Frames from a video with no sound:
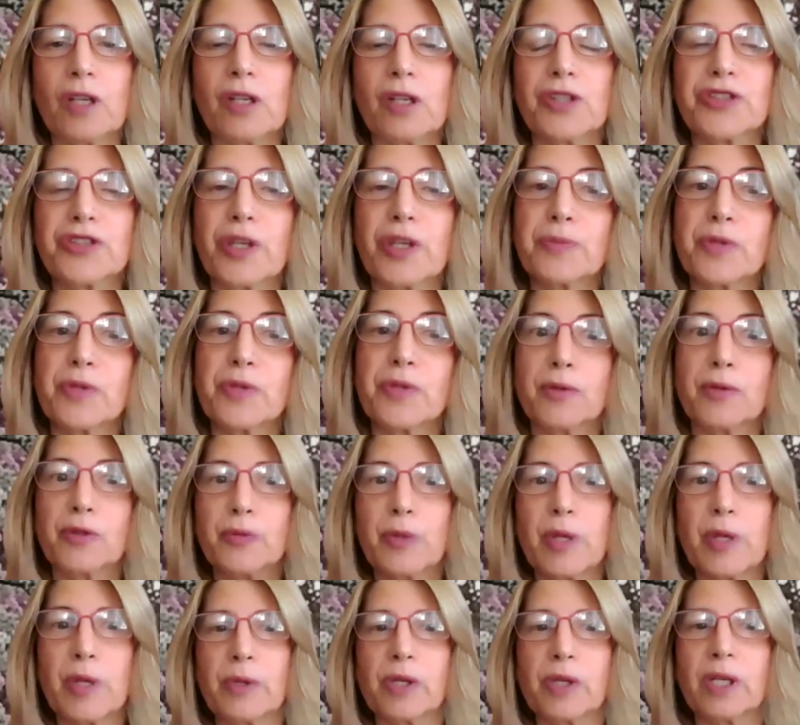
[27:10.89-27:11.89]
because sometimes
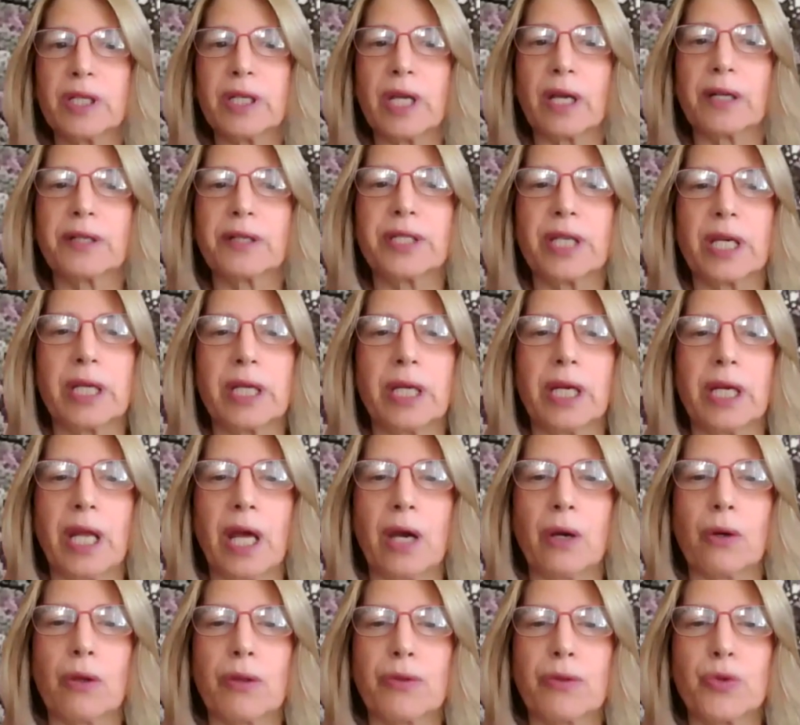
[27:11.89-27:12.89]
people connect in
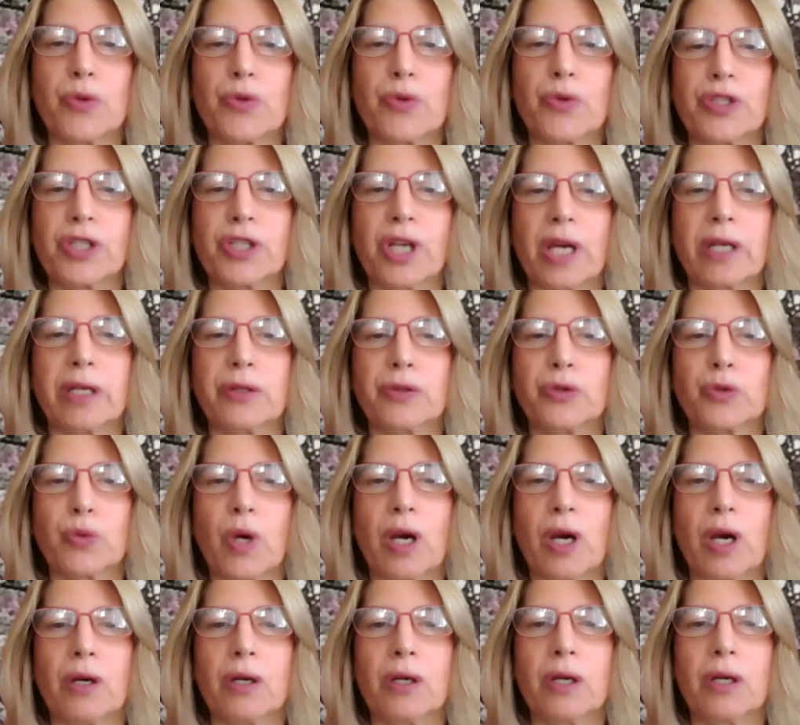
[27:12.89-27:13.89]
and out through the chat as
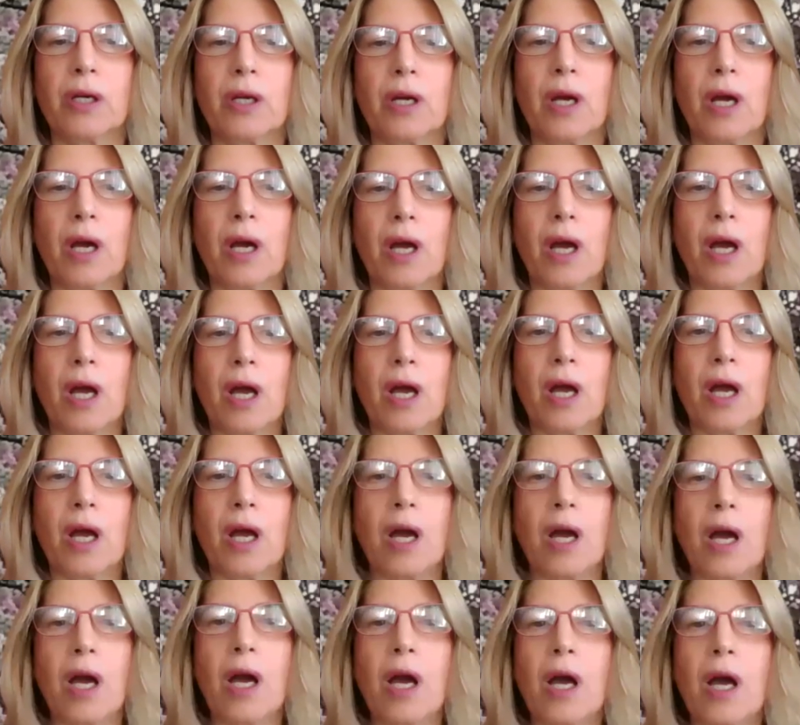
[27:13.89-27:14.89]

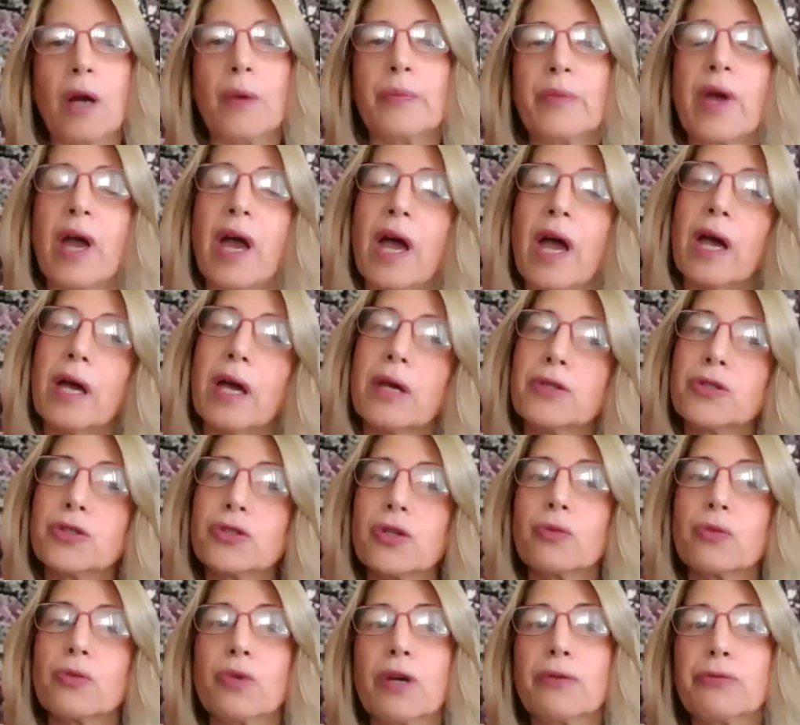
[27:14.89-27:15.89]
well.
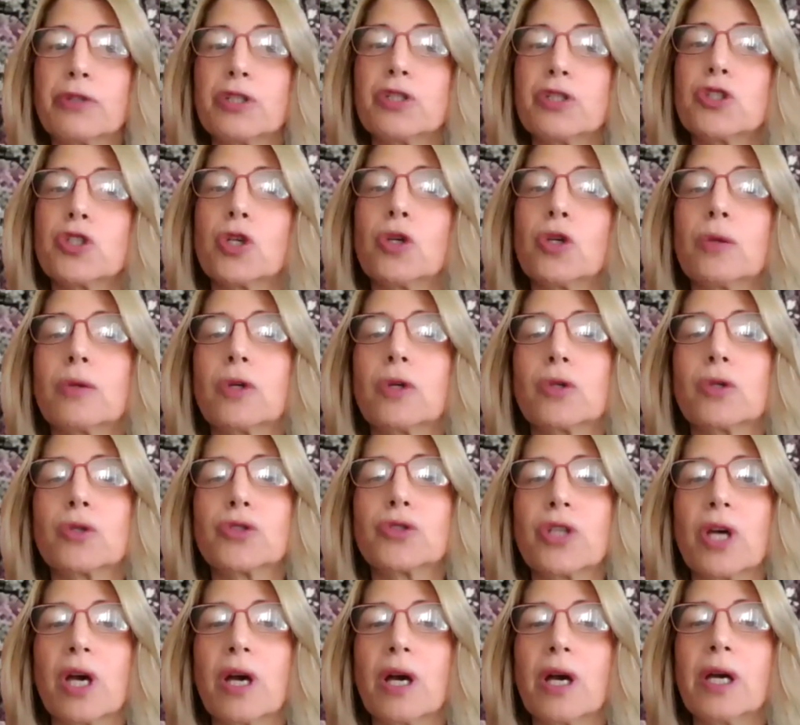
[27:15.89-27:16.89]
As Reverend Joe
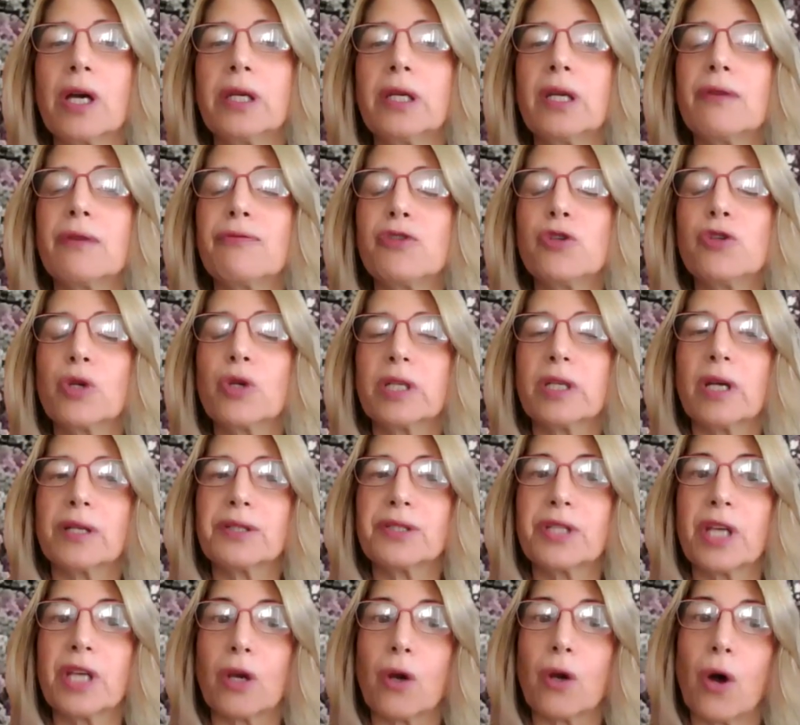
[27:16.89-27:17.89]
goes on, if you
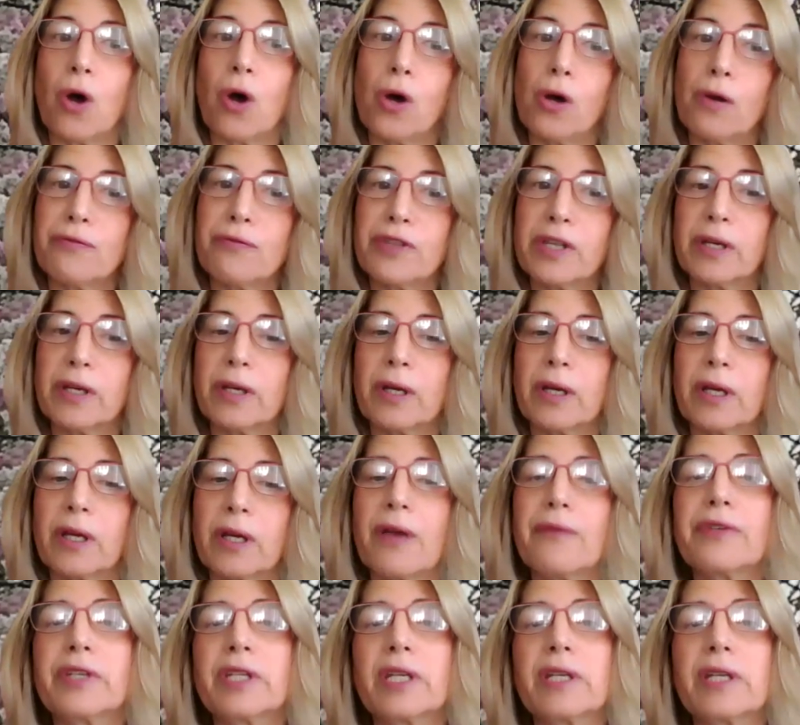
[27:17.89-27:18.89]
cannot take all the
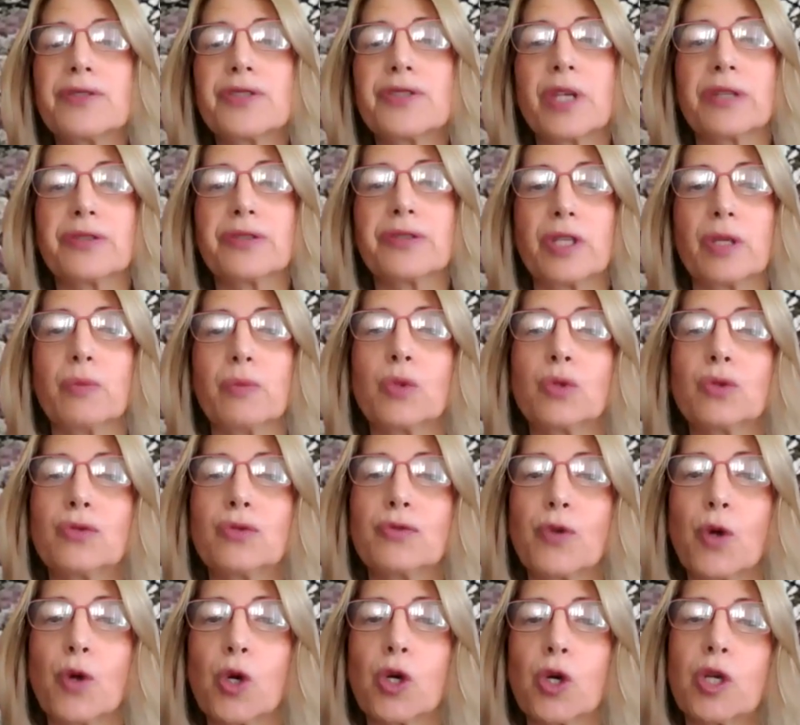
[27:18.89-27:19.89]
evidence as he
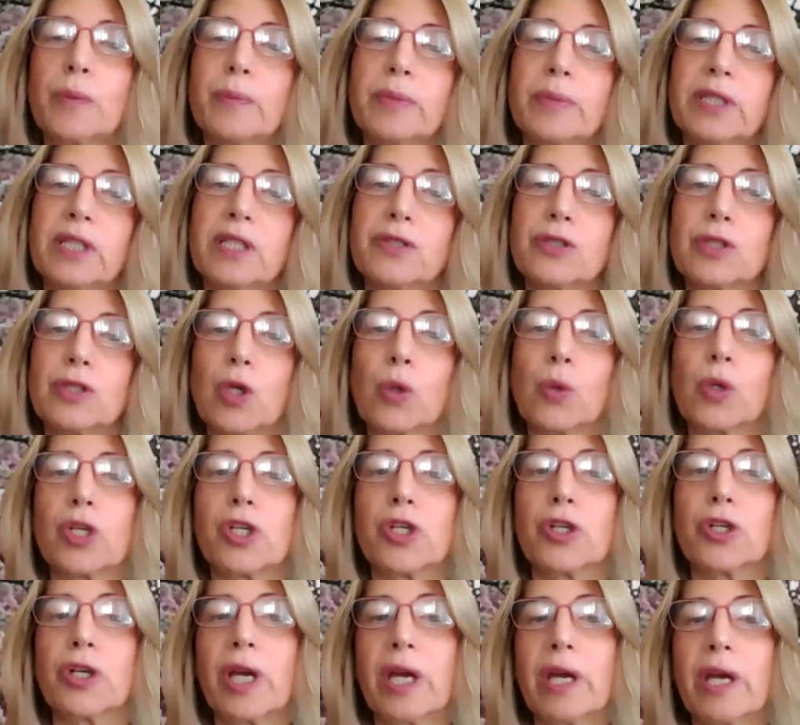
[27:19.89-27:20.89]
moves forward, please lower
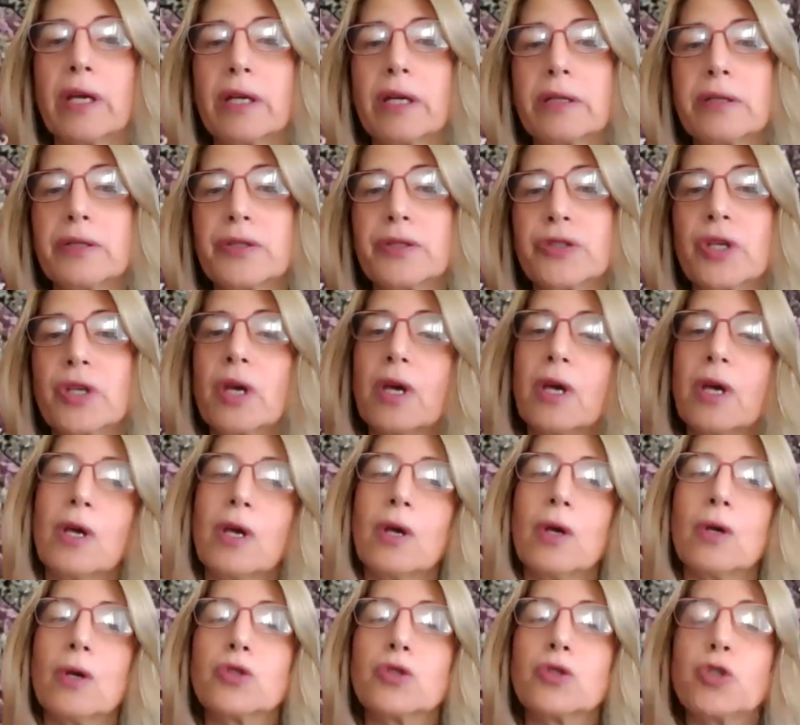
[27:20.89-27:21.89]
your hands
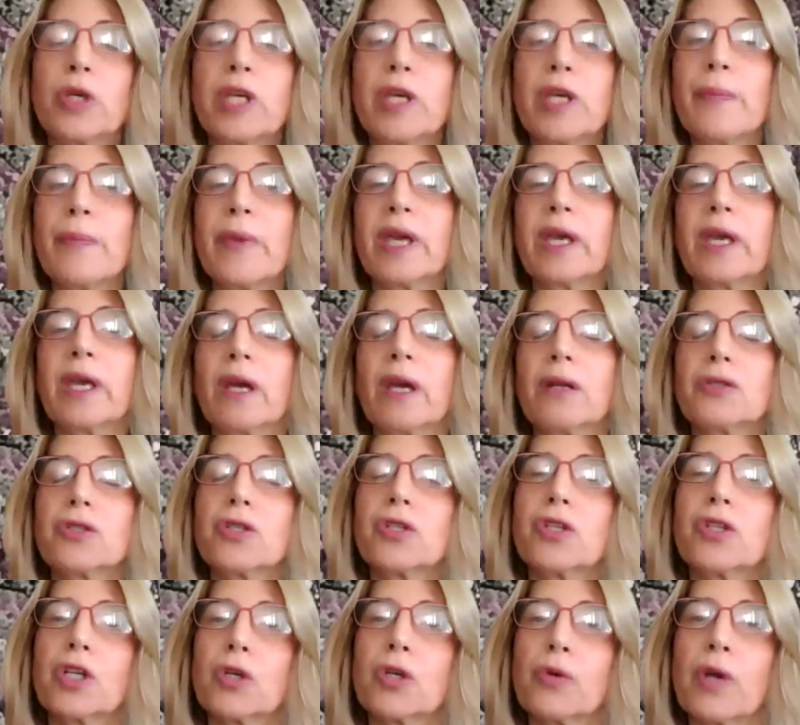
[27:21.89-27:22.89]
so he may get
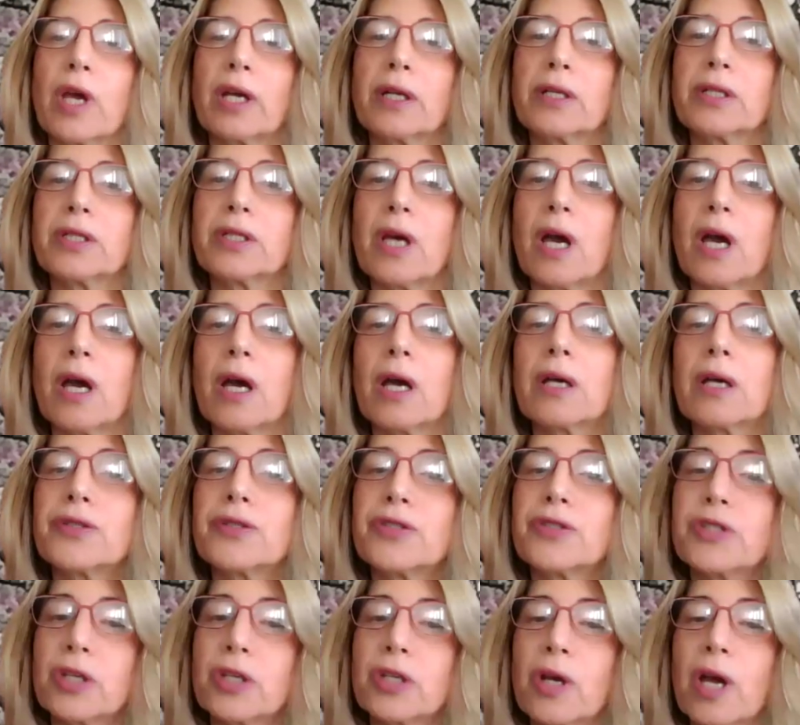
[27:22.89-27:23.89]
to the correct
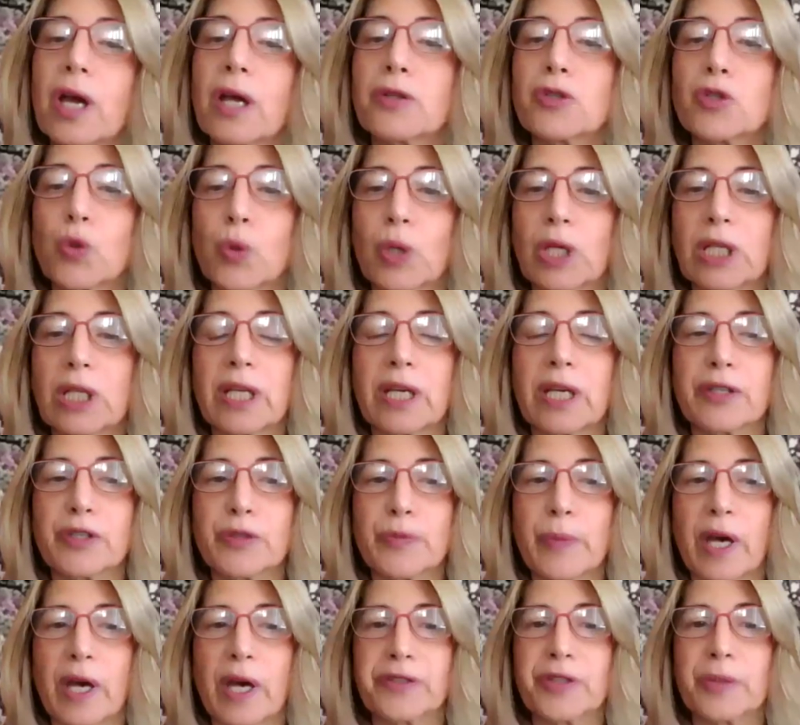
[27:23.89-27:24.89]
sitter as quickly
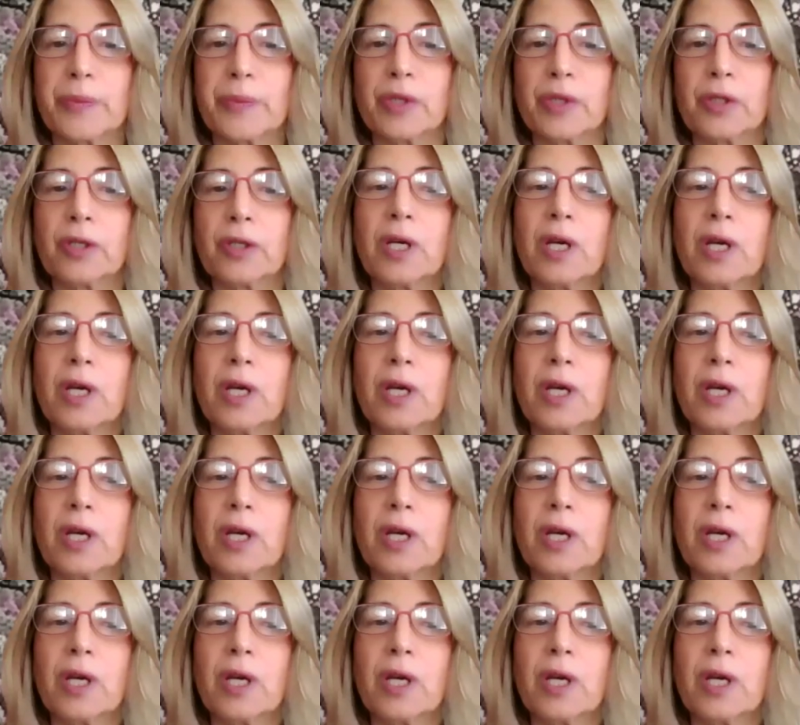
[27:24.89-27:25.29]
as possible.